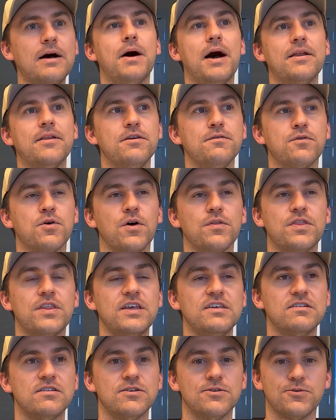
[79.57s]
but you've got
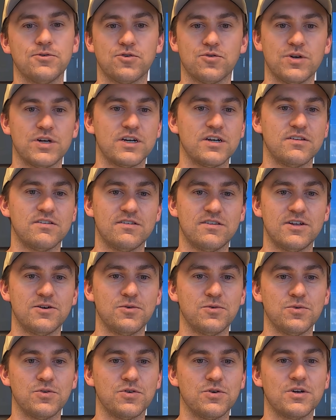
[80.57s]
these little trinkets that are
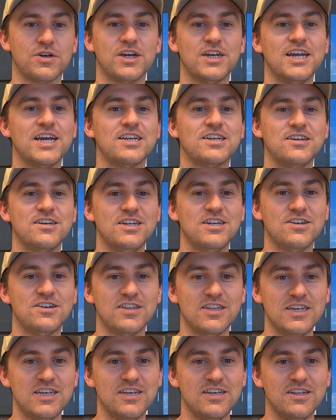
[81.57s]
also connected into
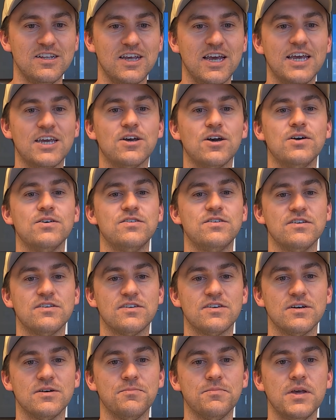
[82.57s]
the
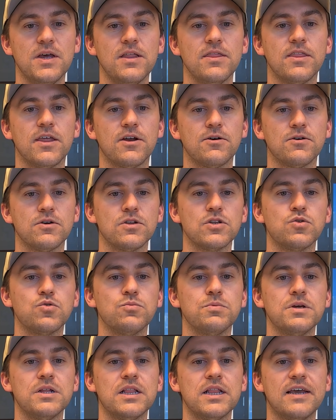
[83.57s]
ecosystem that are a little
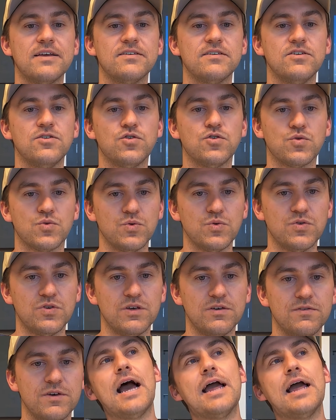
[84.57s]
bit less intrusive?